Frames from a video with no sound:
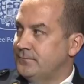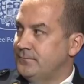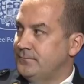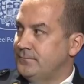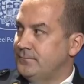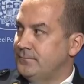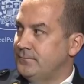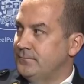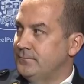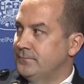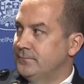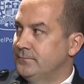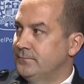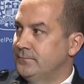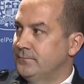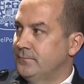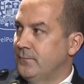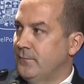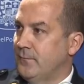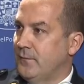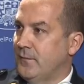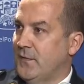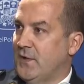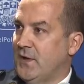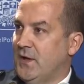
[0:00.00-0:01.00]
biker gang?
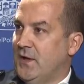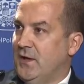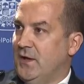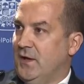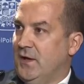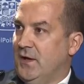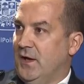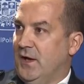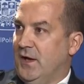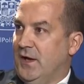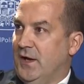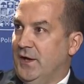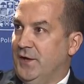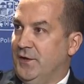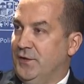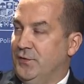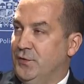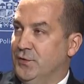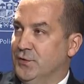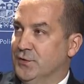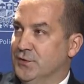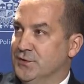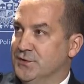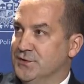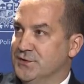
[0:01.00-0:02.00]
Uh,
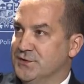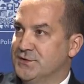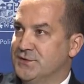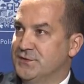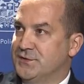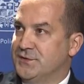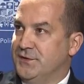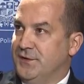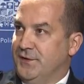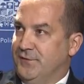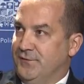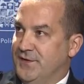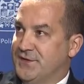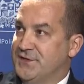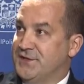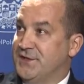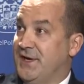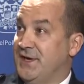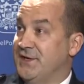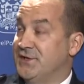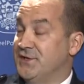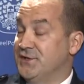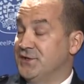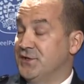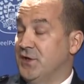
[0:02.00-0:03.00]
there's, the
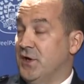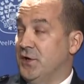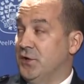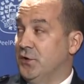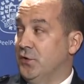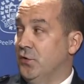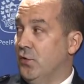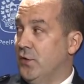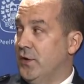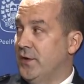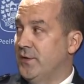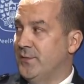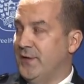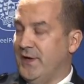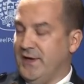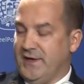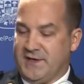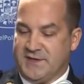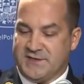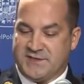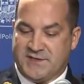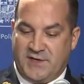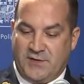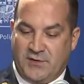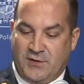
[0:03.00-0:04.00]
investigation's ongoing, but I can
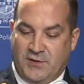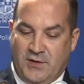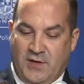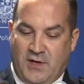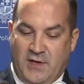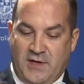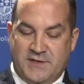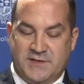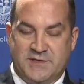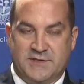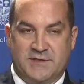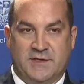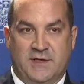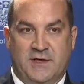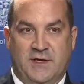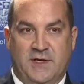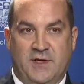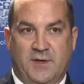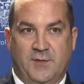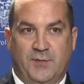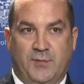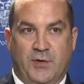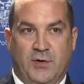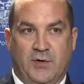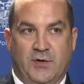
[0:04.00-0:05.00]
say they're not
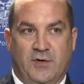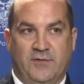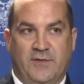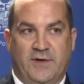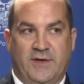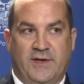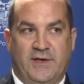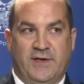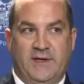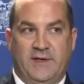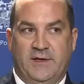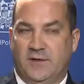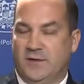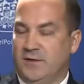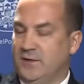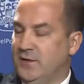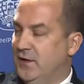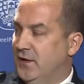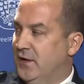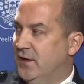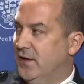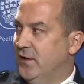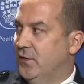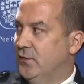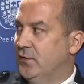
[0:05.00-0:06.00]
uh, part of any
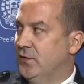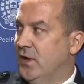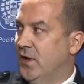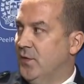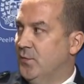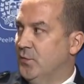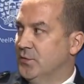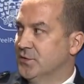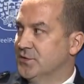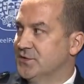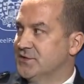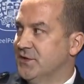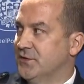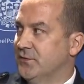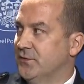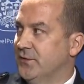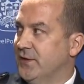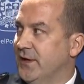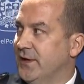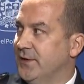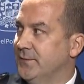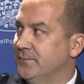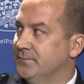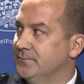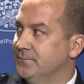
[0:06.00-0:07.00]
uh, outlaw motorcycle
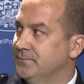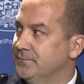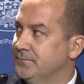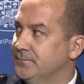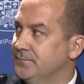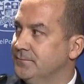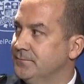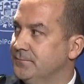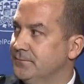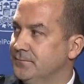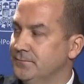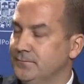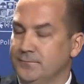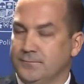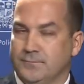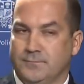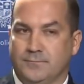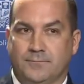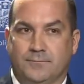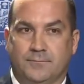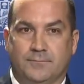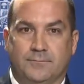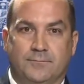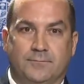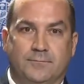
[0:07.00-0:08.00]
gang. The, the
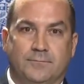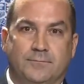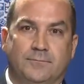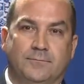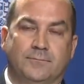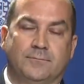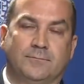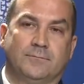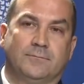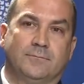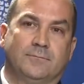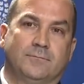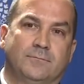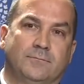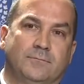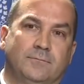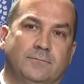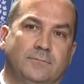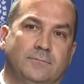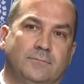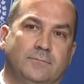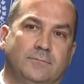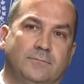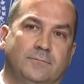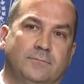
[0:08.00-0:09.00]
victim, uh,
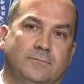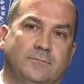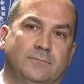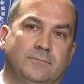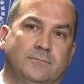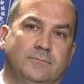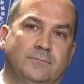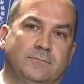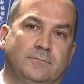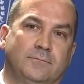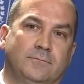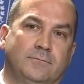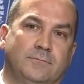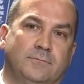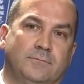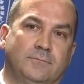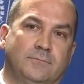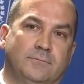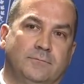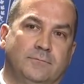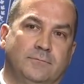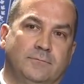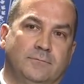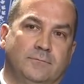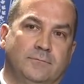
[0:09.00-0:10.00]
what was his level of
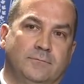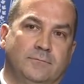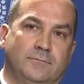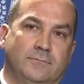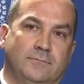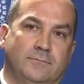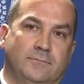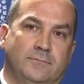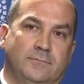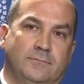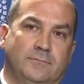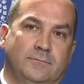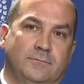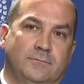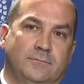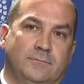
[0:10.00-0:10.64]
involvement within